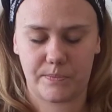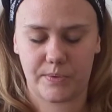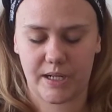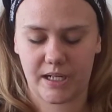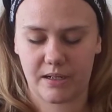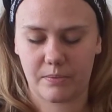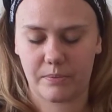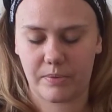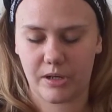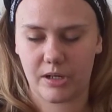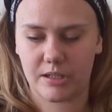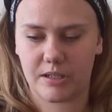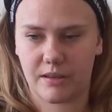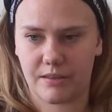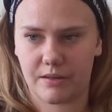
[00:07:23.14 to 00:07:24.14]
break
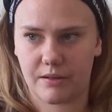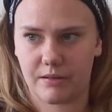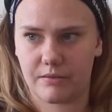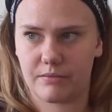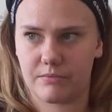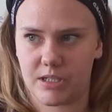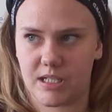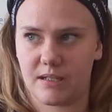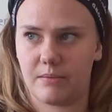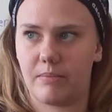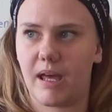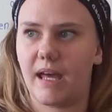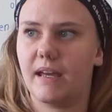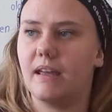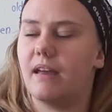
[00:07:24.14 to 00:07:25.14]
apart the tea
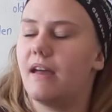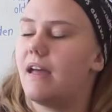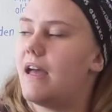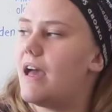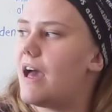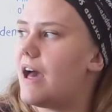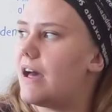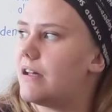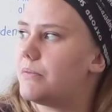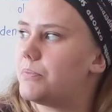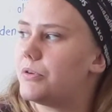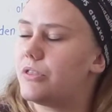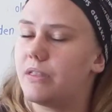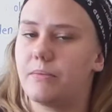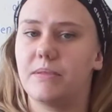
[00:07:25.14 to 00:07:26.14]
bag and
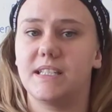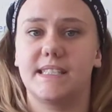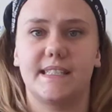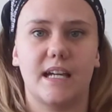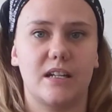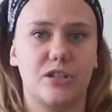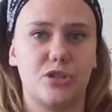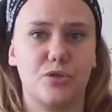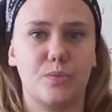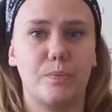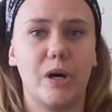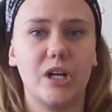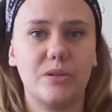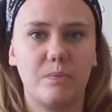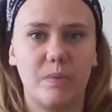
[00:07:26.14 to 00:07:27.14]
put them inside your
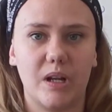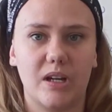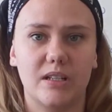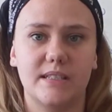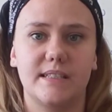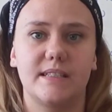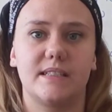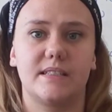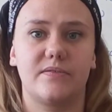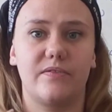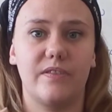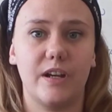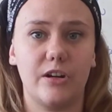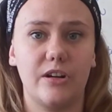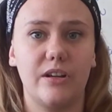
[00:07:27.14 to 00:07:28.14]
pot plants. It's
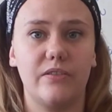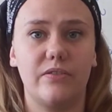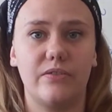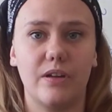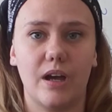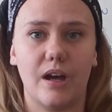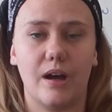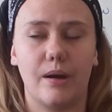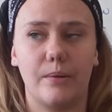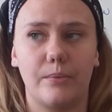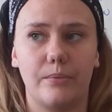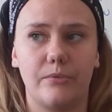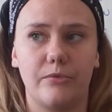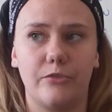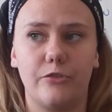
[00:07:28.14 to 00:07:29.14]
very
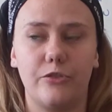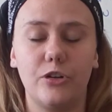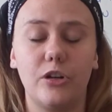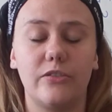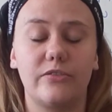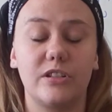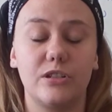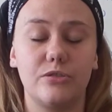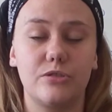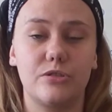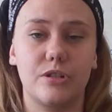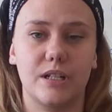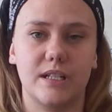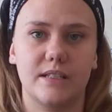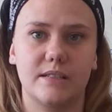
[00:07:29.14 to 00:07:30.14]
full of
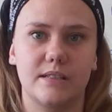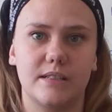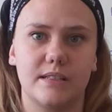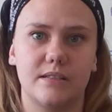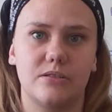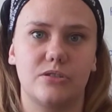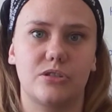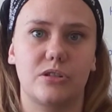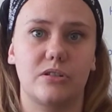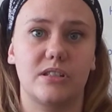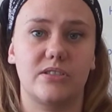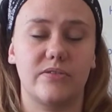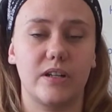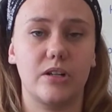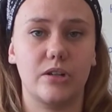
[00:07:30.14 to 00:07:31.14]
nutrients, so
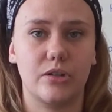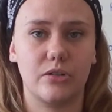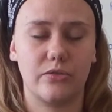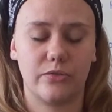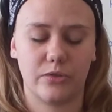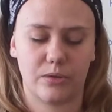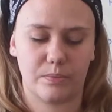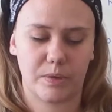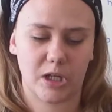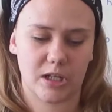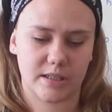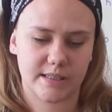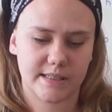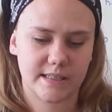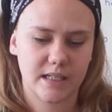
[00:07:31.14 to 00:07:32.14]
it's very good for the
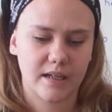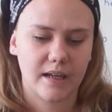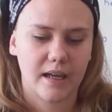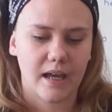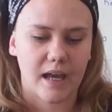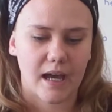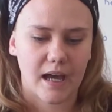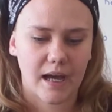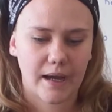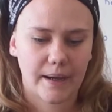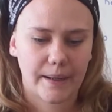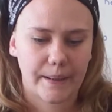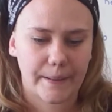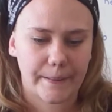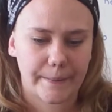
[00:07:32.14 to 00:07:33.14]
plants.
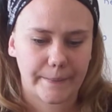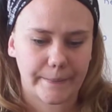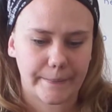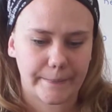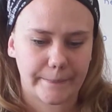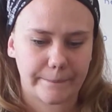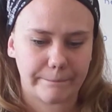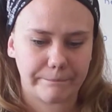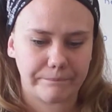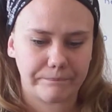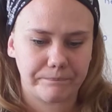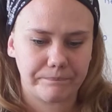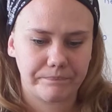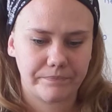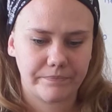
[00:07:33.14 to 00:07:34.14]

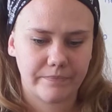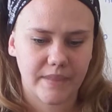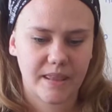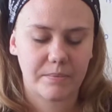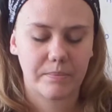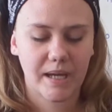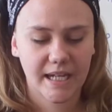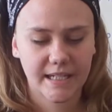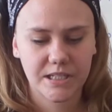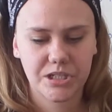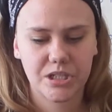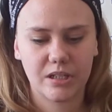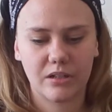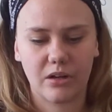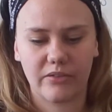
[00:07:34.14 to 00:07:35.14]
The
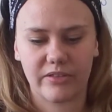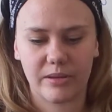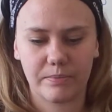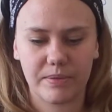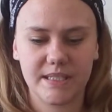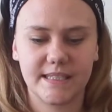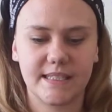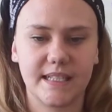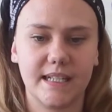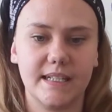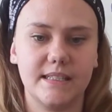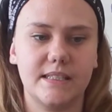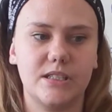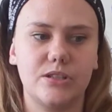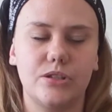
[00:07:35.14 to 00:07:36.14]
packaging of the
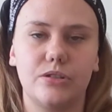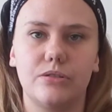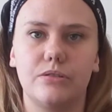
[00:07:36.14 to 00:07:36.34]
biscuits,